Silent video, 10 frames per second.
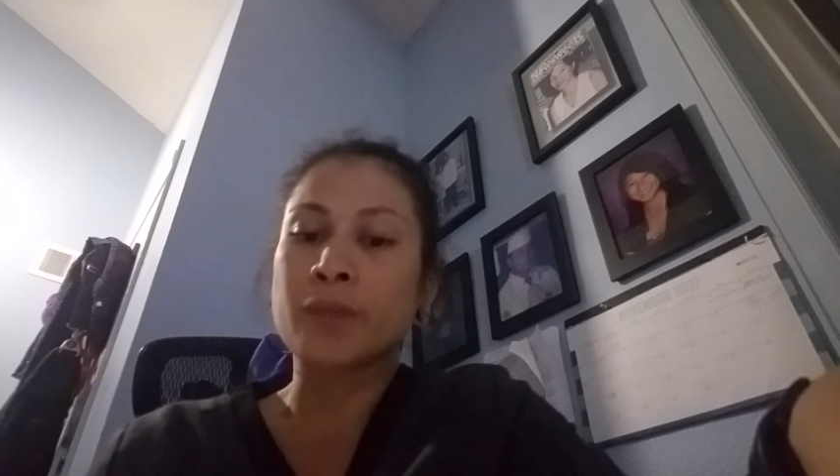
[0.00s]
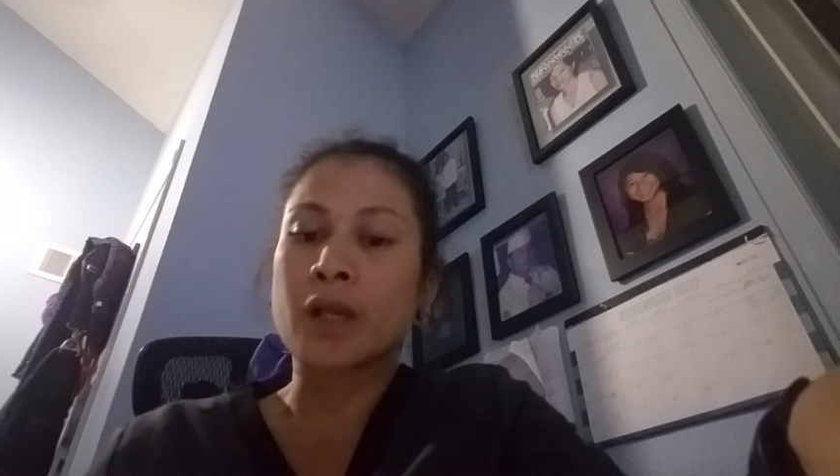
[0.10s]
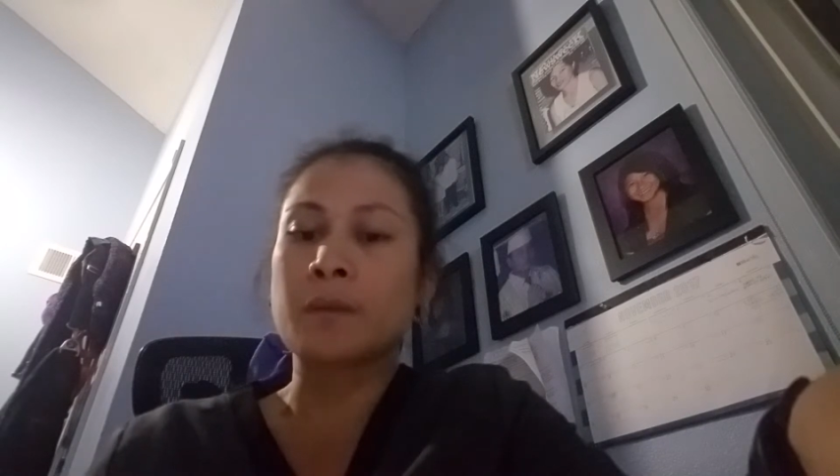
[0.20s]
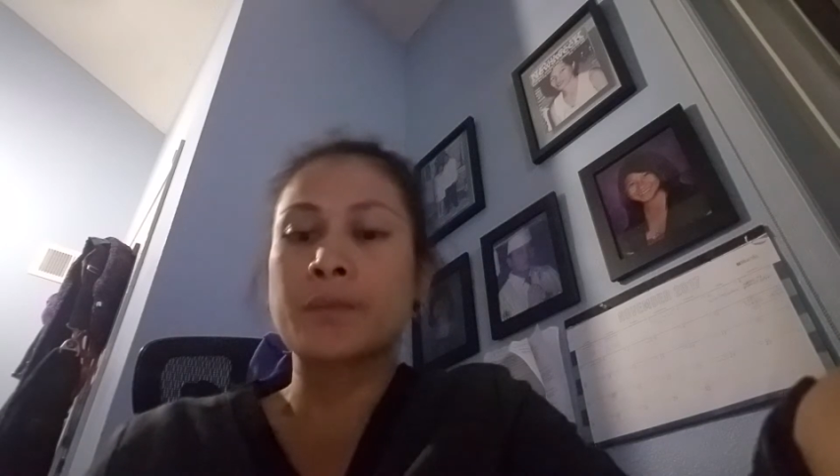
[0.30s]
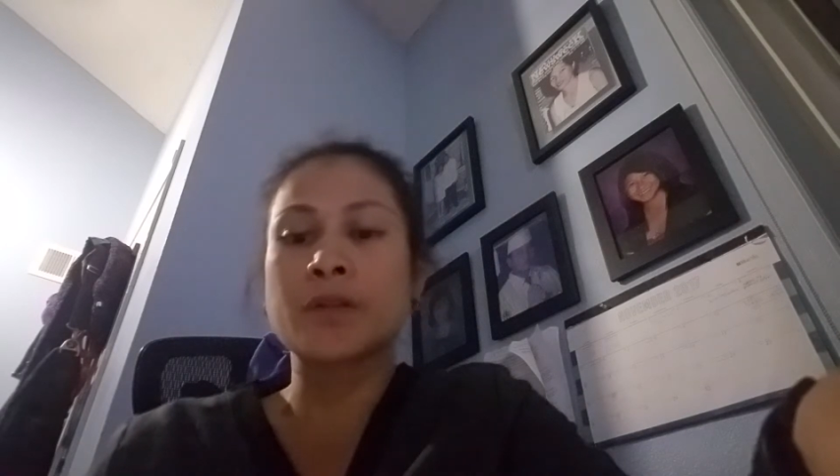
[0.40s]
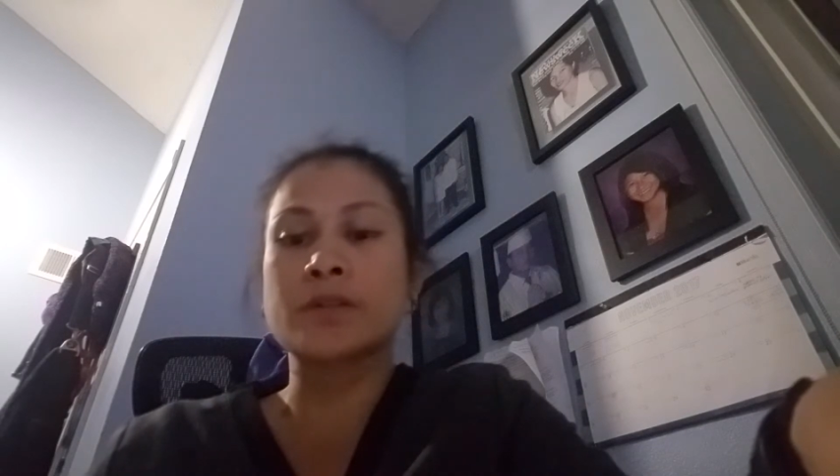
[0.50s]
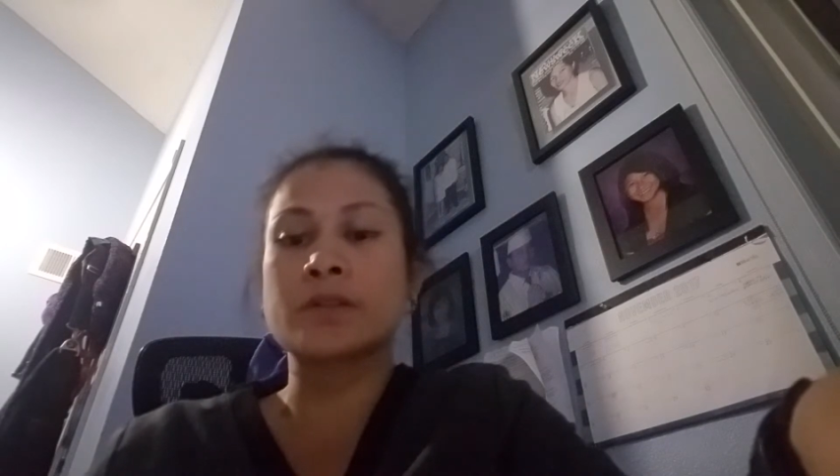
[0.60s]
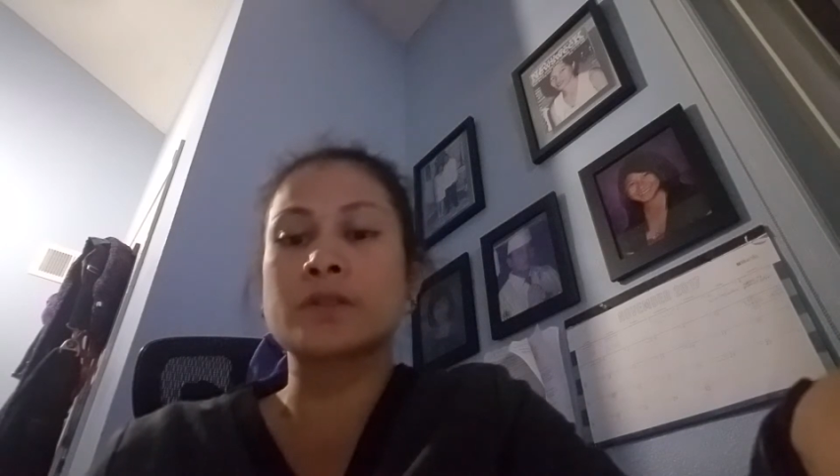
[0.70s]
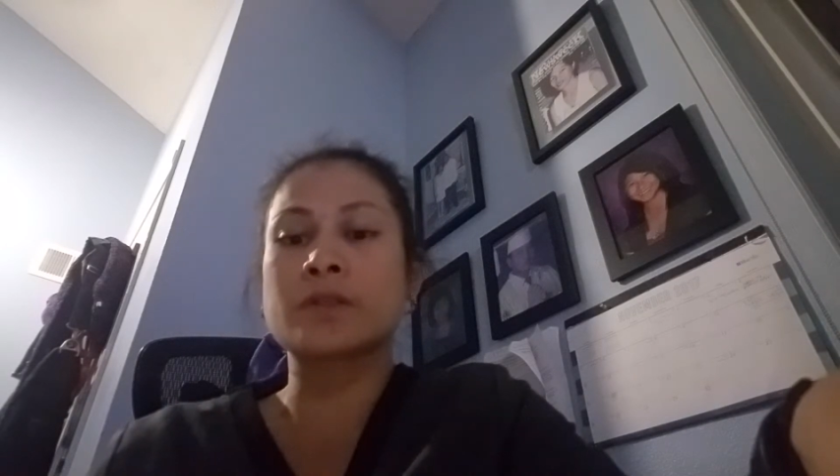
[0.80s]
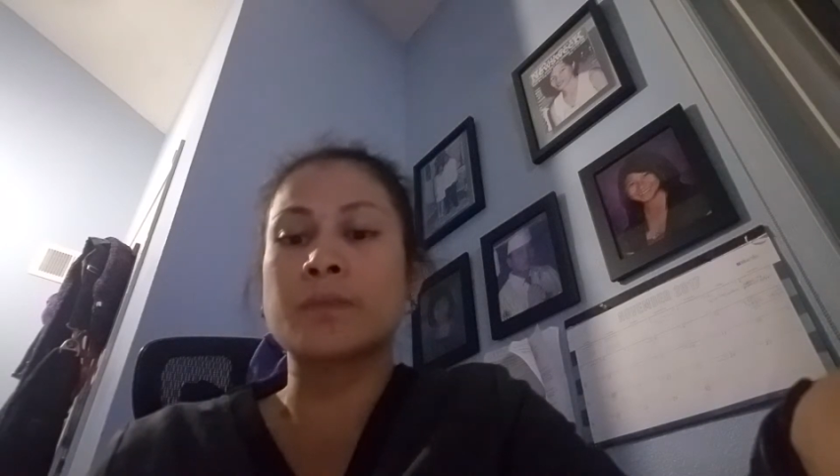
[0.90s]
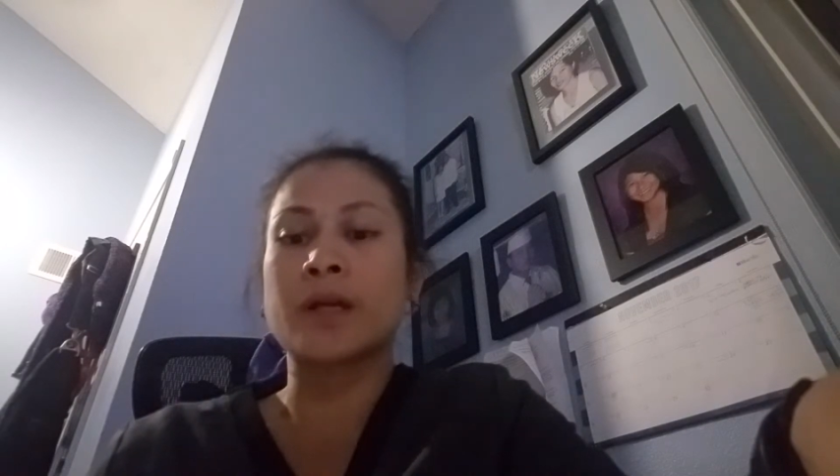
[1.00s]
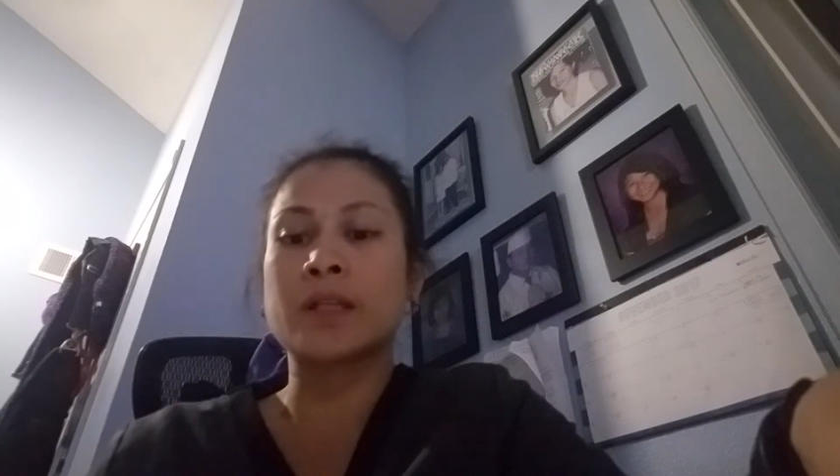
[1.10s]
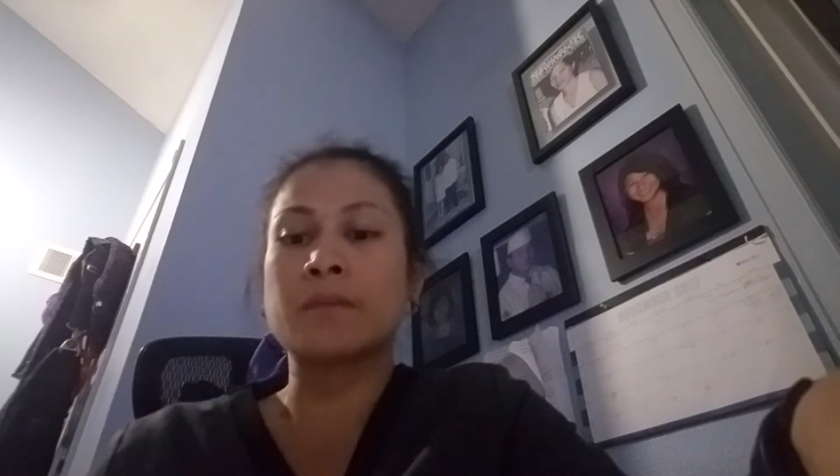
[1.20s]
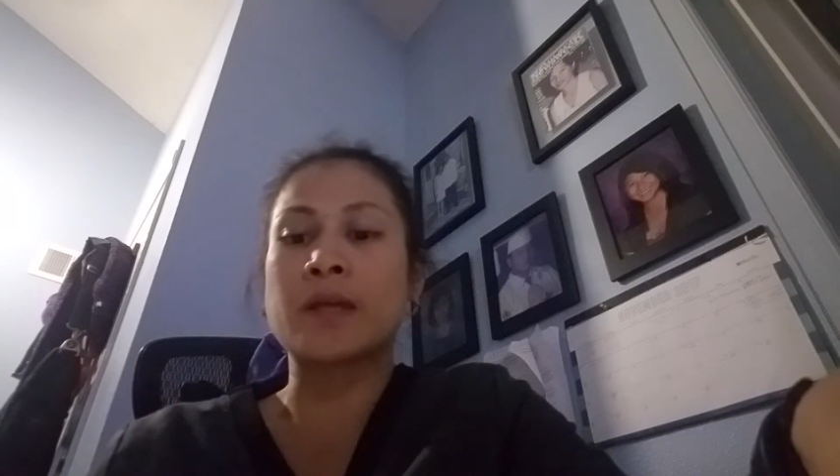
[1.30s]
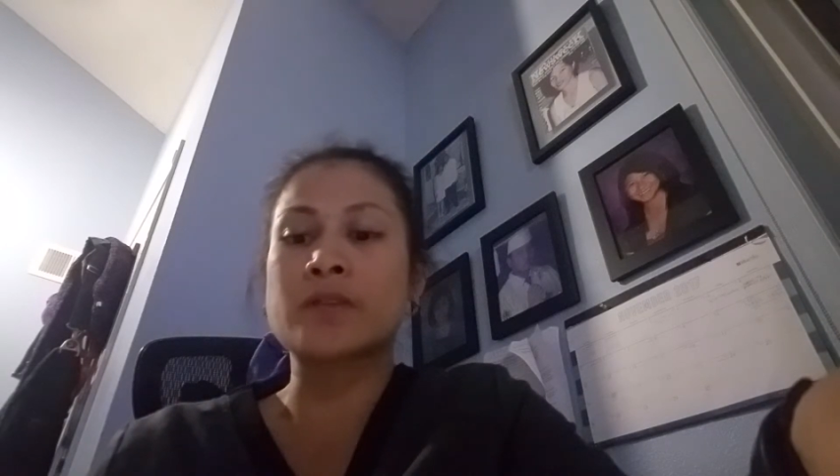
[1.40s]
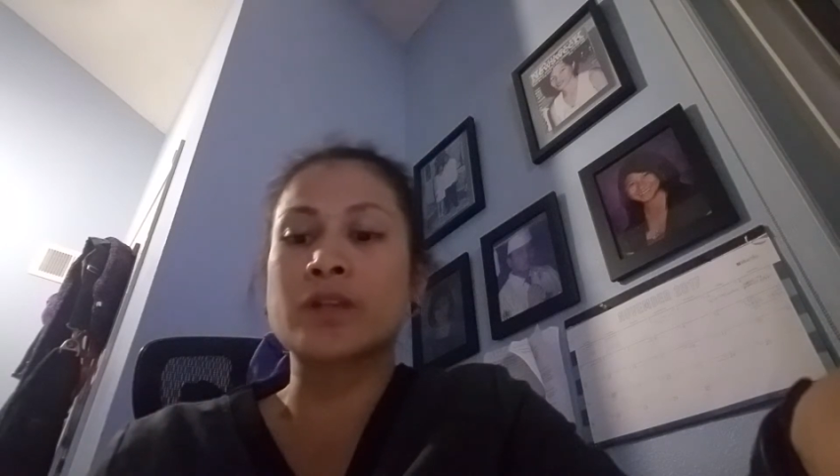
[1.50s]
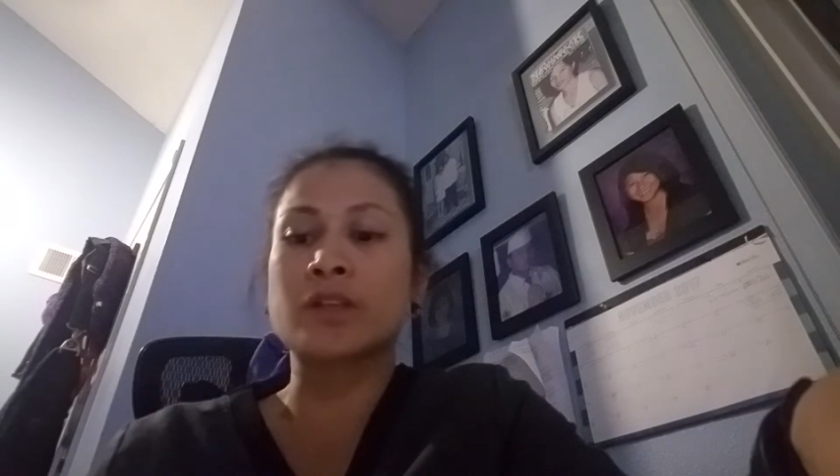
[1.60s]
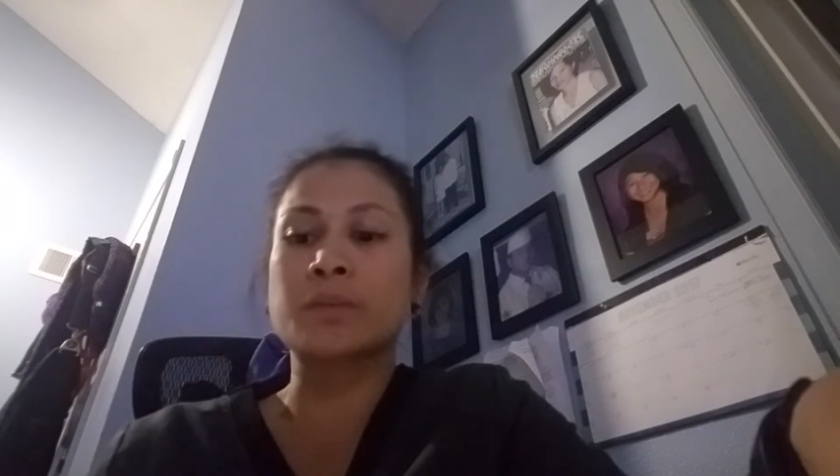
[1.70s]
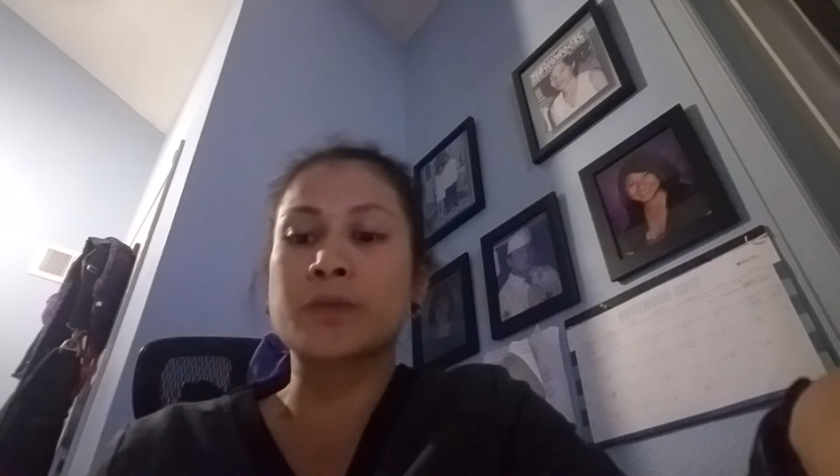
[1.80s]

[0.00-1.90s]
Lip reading: a person's body may start to